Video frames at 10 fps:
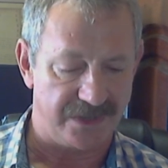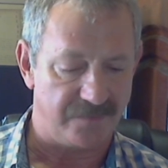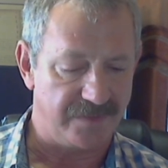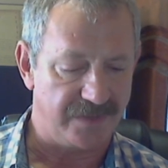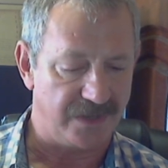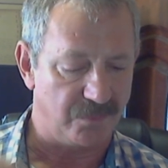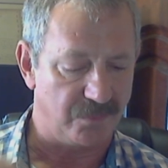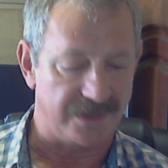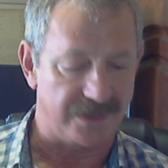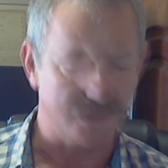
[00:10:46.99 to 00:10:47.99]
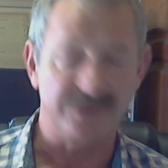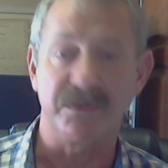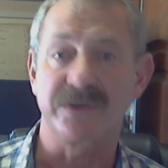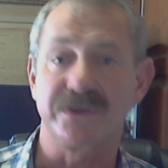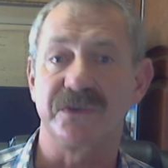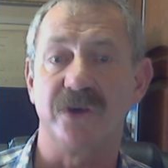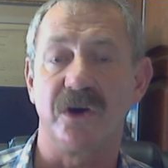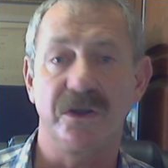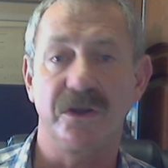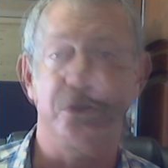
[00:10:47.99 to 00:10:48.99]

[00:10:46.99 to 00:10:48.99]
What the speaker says: cake, whether he smokes it too hot.